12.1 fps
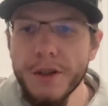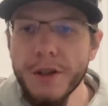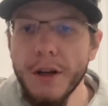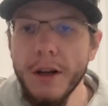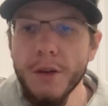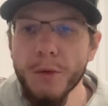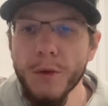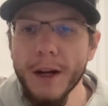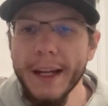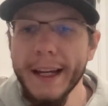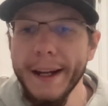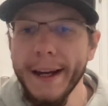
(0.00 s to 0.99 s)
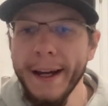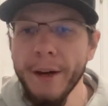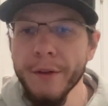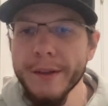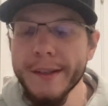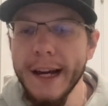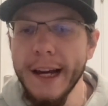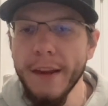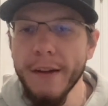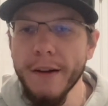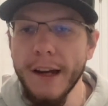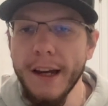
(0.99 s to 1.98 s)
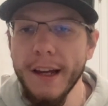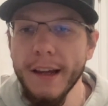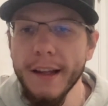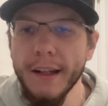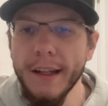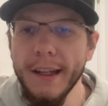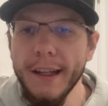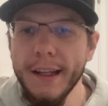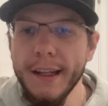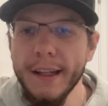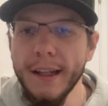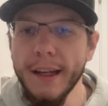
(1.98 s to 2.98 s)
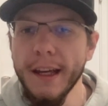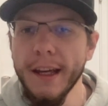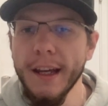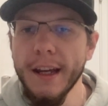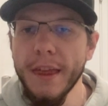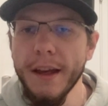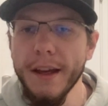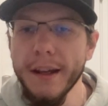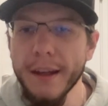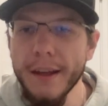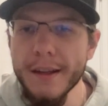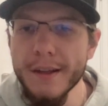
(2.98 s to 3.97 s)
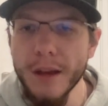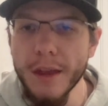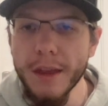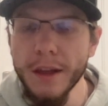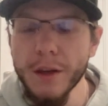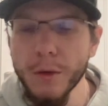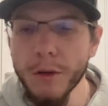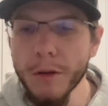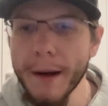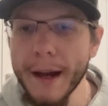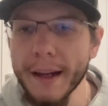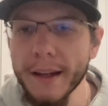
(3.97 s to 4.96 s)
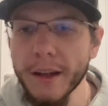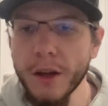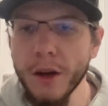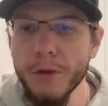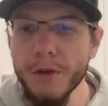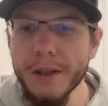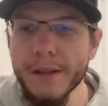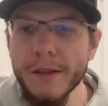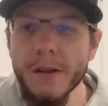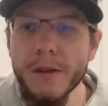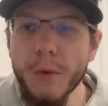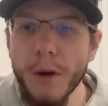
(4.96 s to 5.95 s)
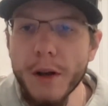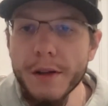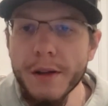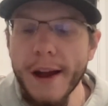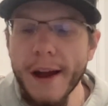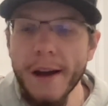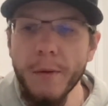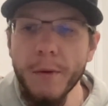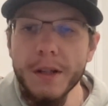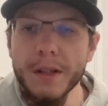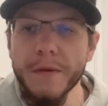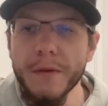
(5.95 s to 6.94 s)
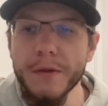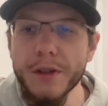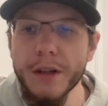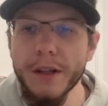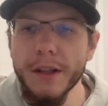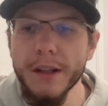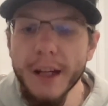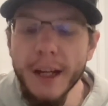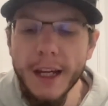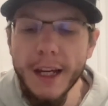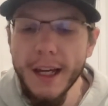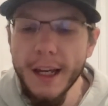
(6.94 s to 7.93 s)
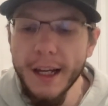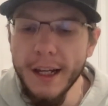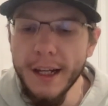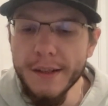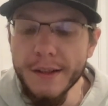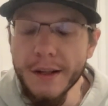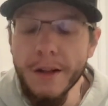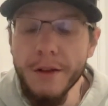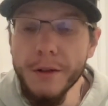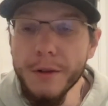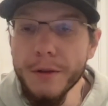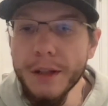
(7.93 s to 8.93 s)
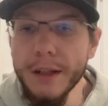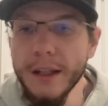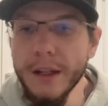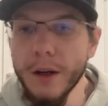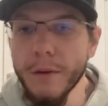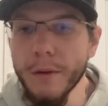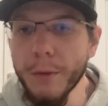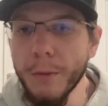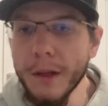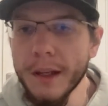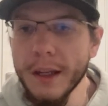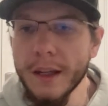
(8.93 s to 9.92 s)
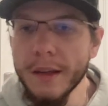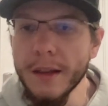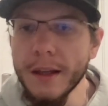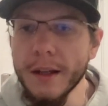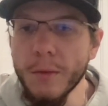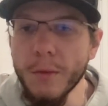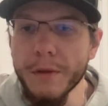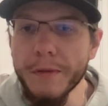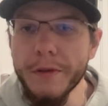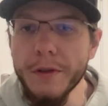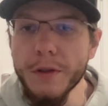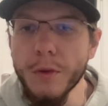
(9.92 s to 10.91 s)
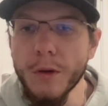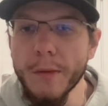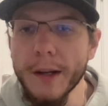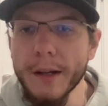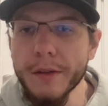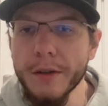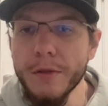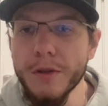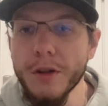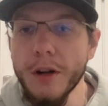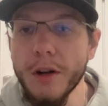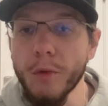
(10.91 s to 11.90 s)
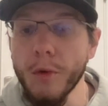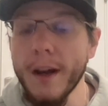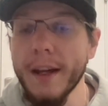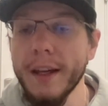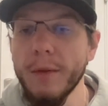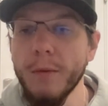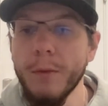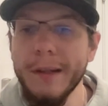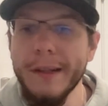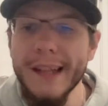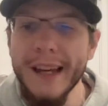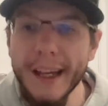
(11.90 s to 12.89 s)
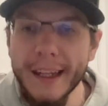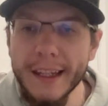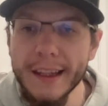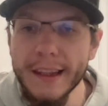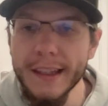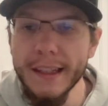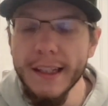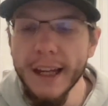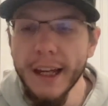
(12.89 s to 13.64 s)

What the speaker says: Sean Reagan out, Tyler Allen in, and that is the quarterback coaching situation at West Virginia. As news hit over the weekend that West Virginia quarterbacks coach Sean Reagan will be taking the